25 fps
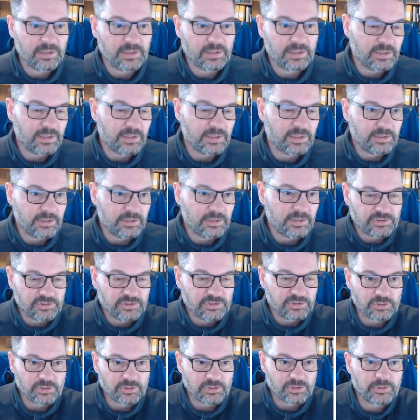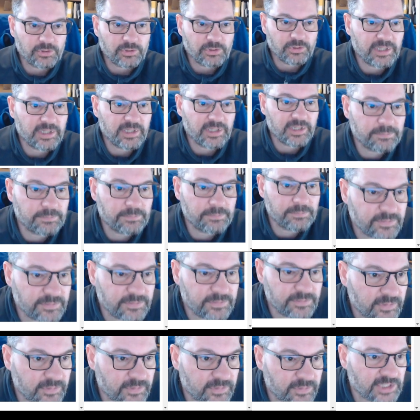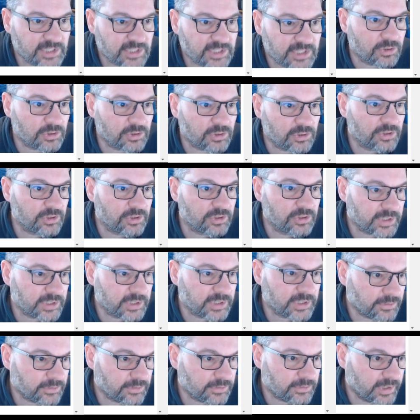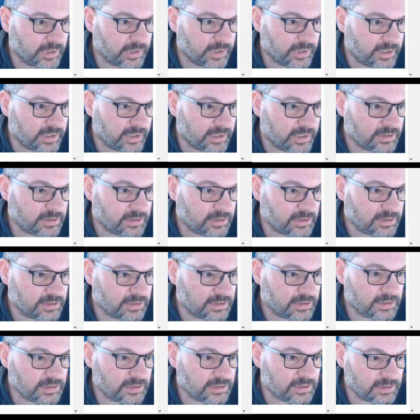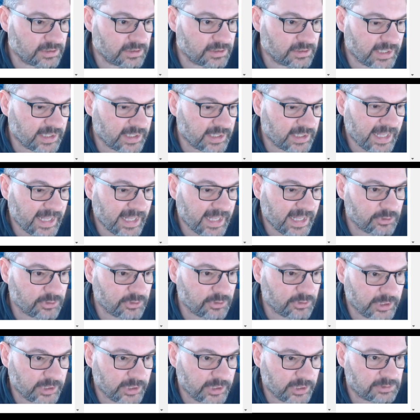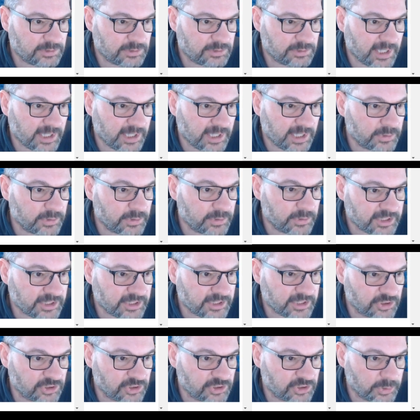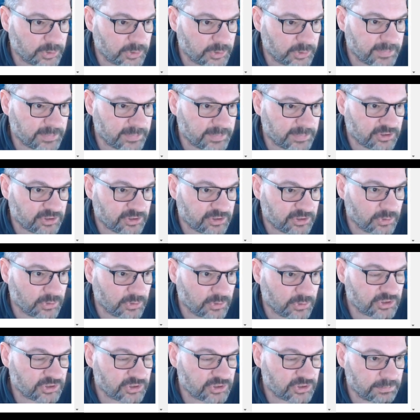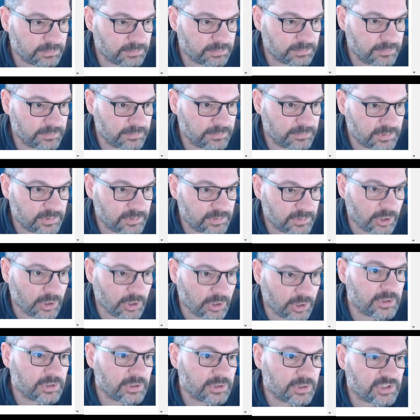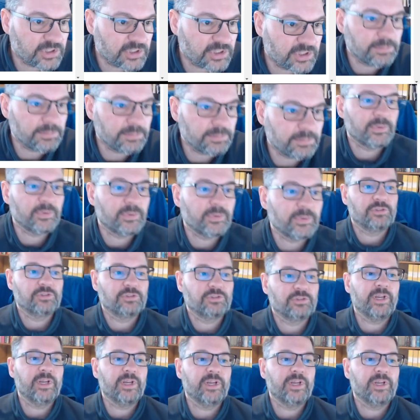So let's also look at the algorithm. I will actually switch back to Rust. Now let's keep it red to green because